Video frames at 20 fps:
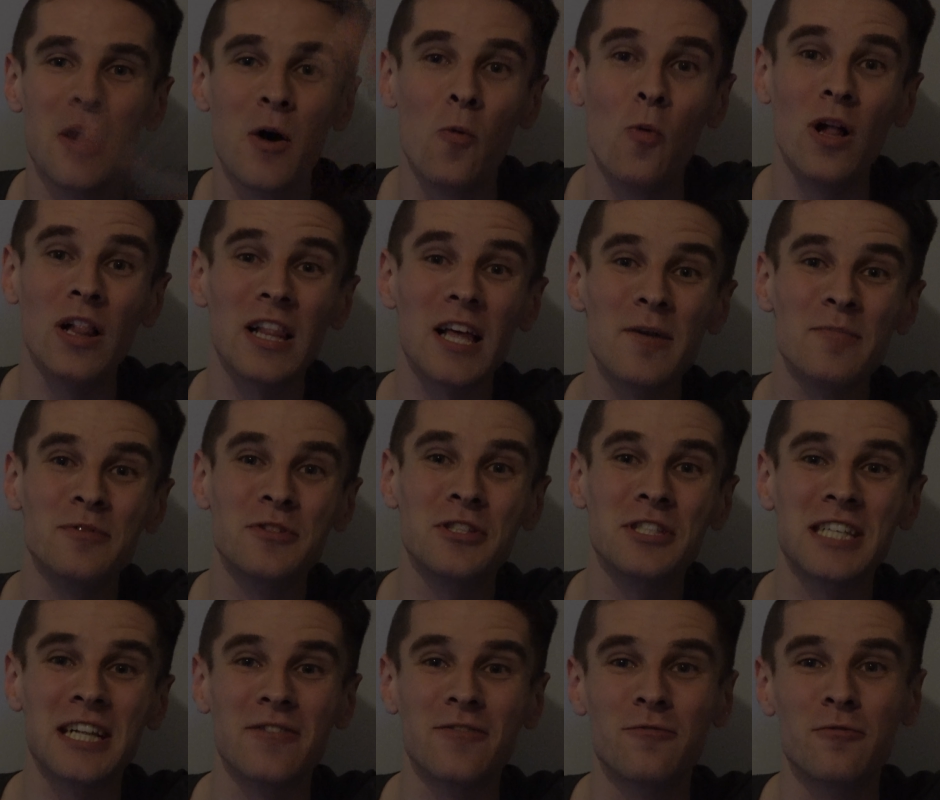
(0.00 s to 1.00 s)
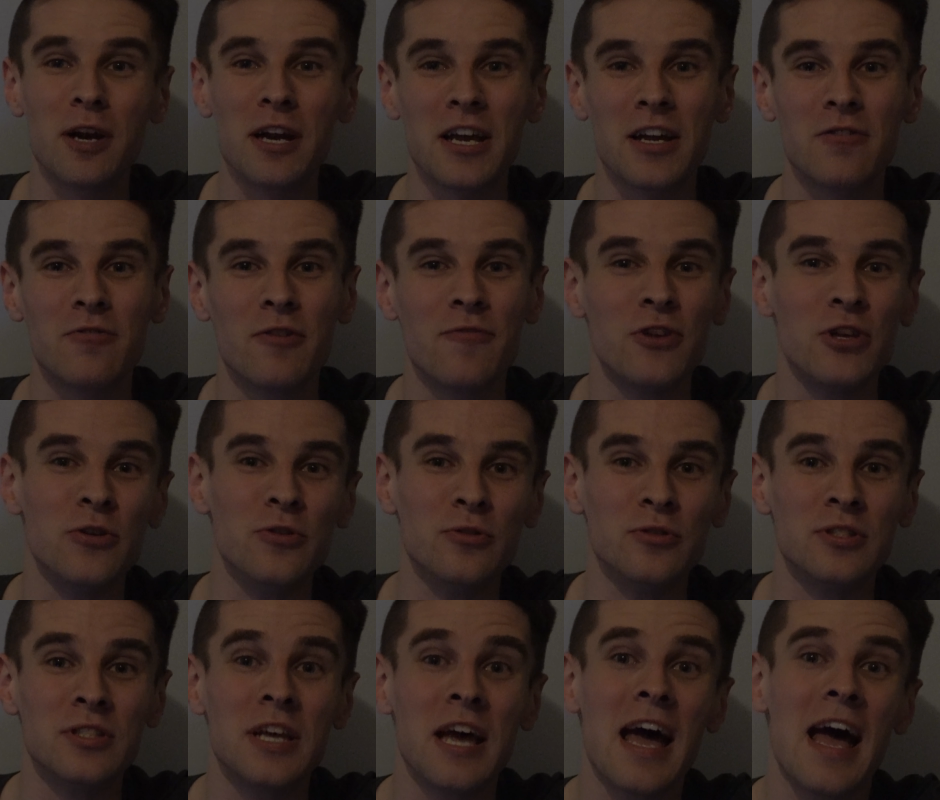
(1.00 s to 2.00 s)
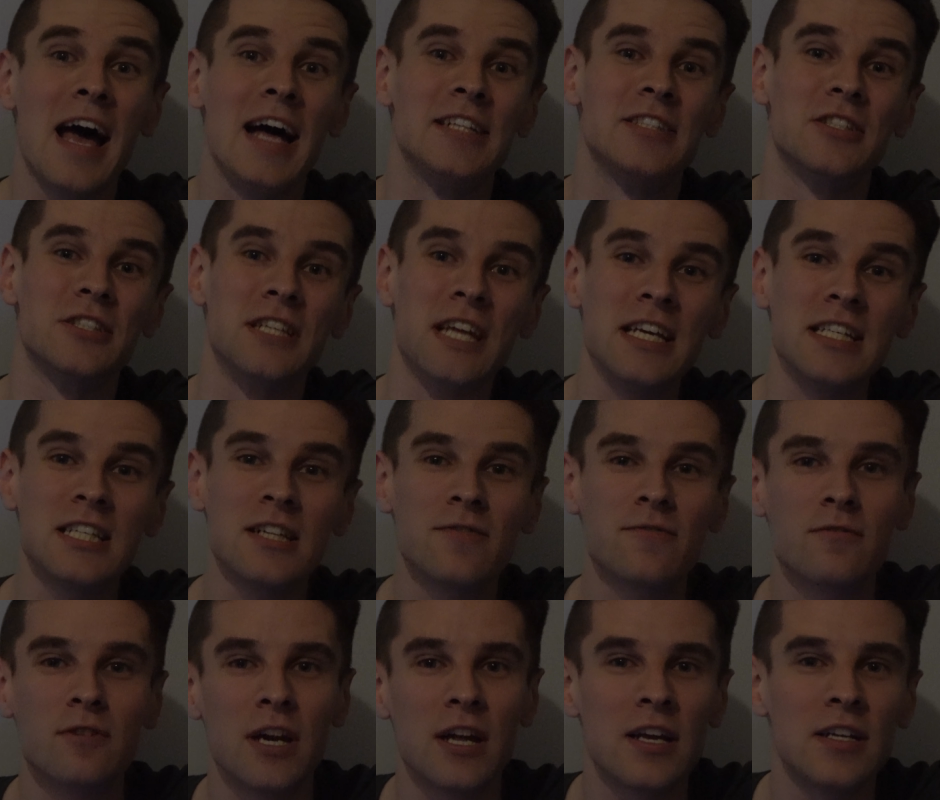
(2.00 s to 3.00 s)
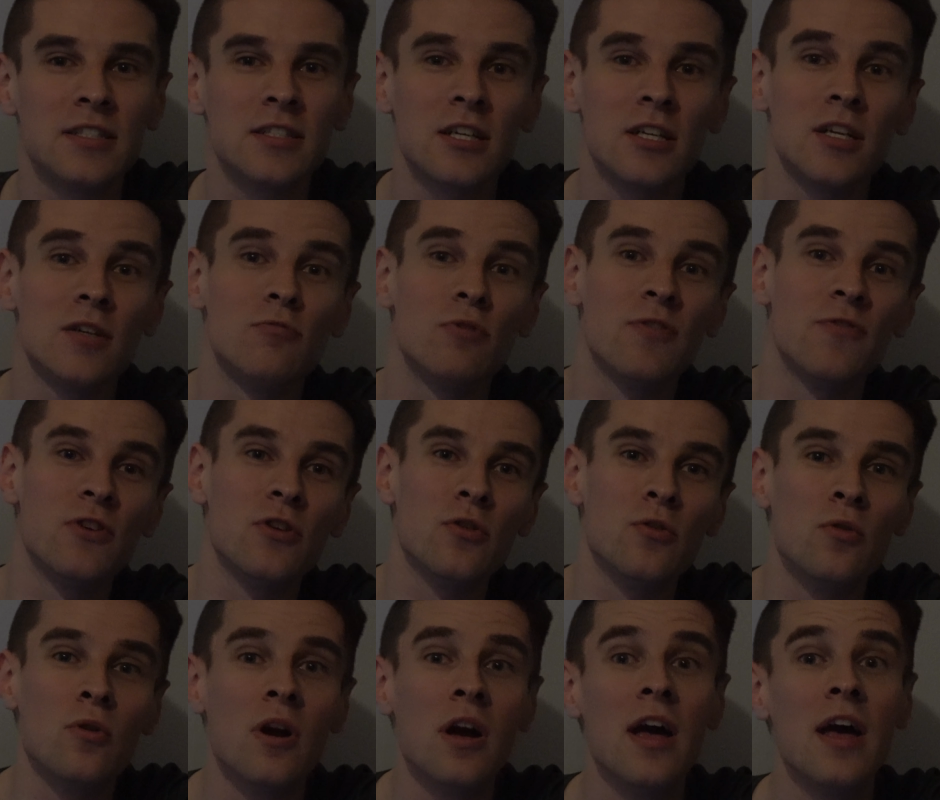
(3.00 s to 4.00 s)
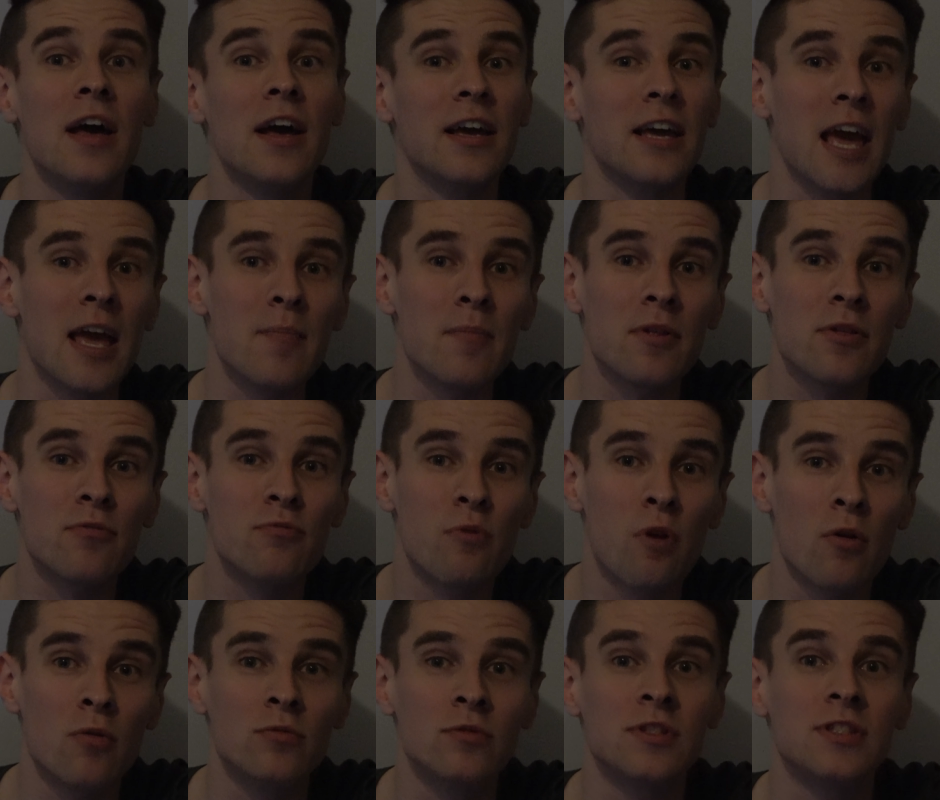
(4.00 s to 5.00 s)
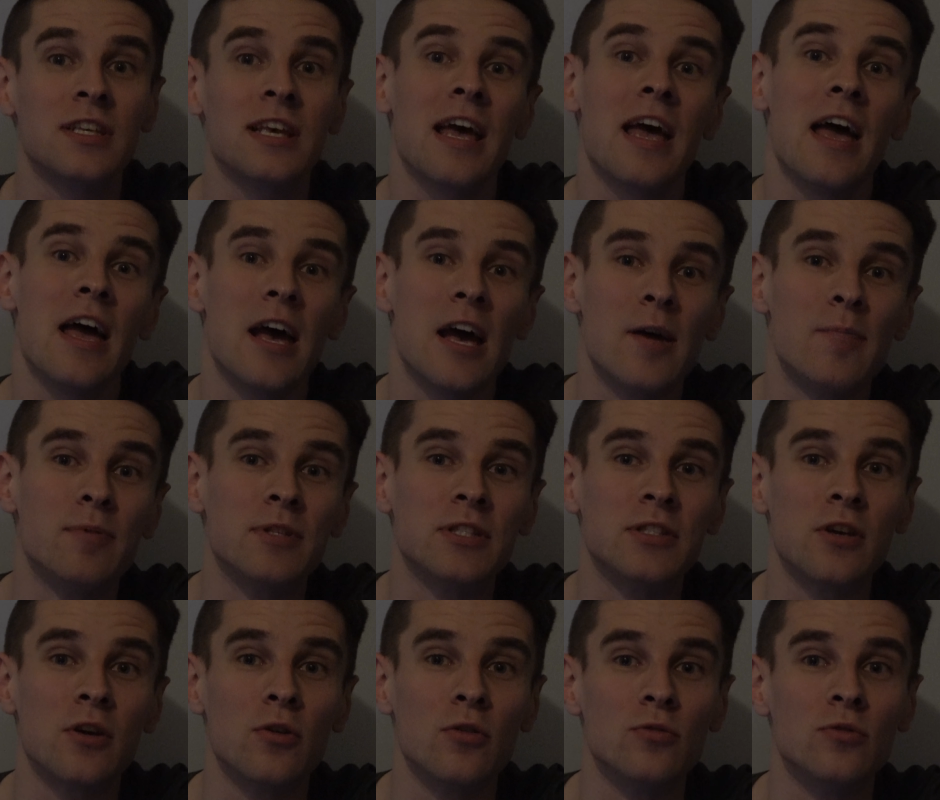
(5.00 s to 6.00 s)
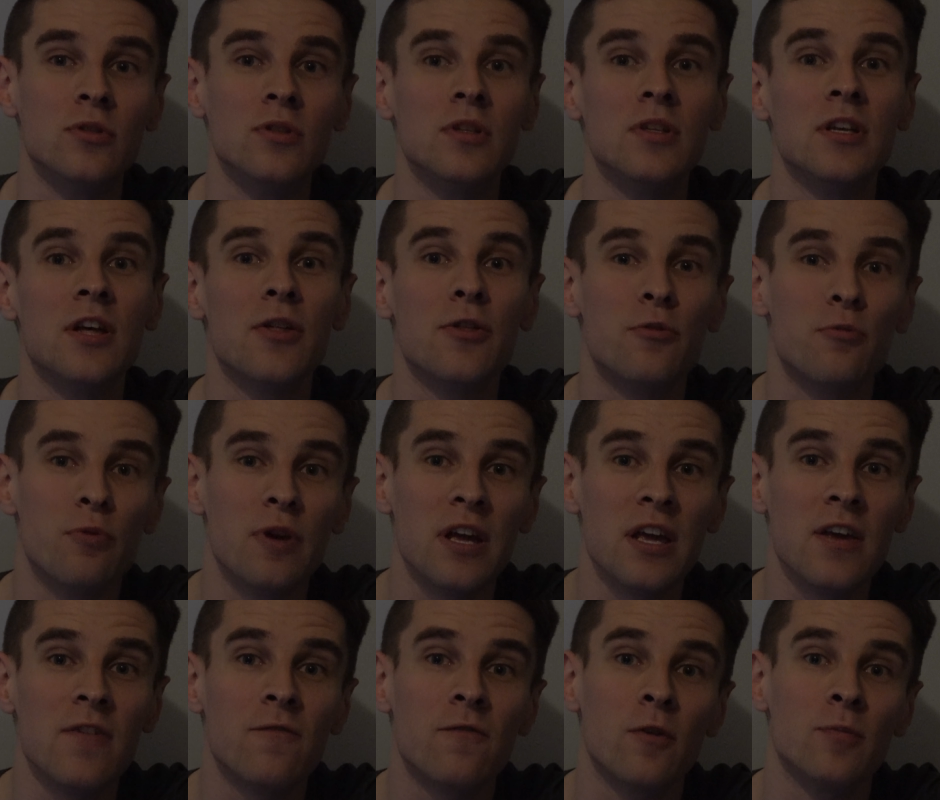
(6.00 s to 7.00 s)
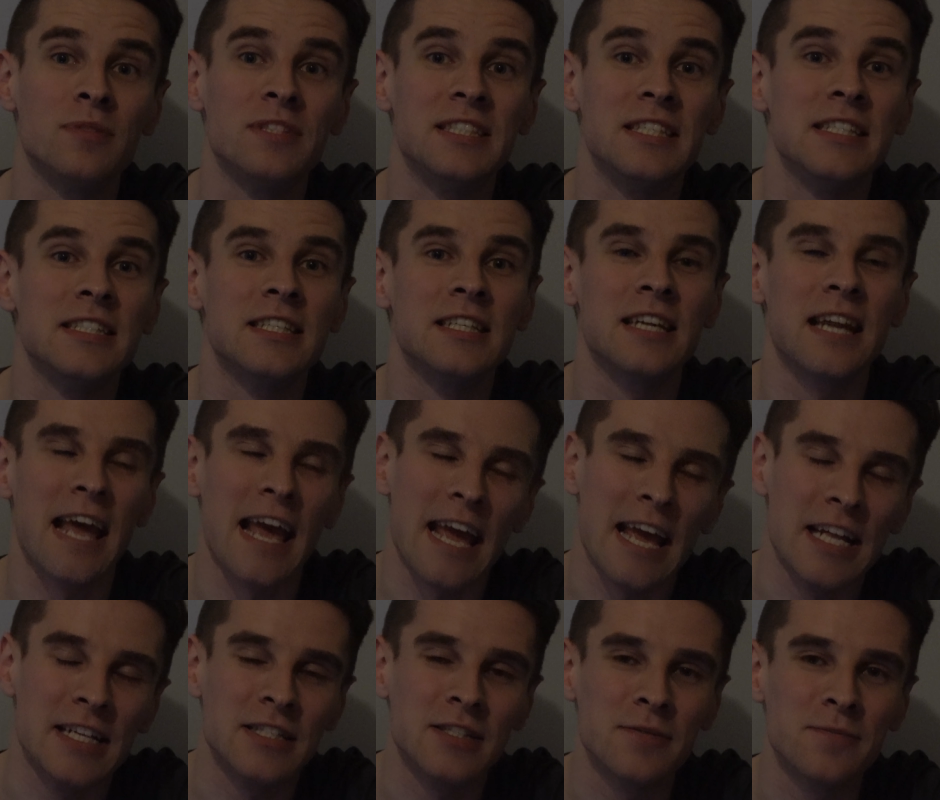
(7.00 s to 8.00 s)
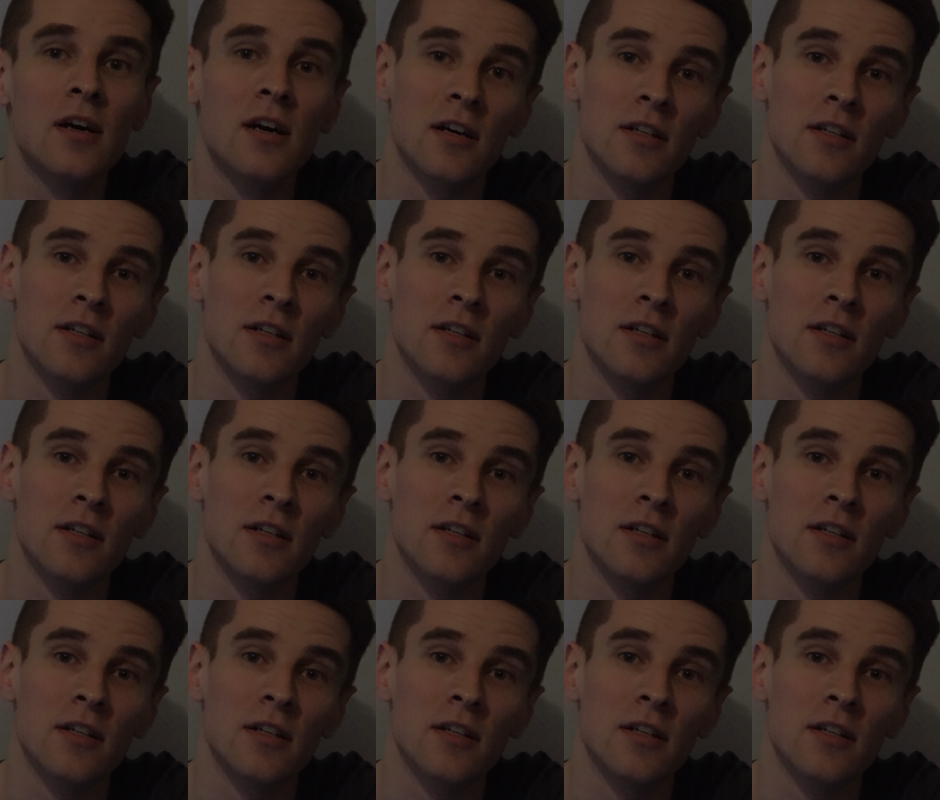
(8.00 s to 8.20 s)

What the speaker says: Welcome to Self-Critic Reviews, and today Self-Critic is gonna review Game of Thrones episode 3 from season 8.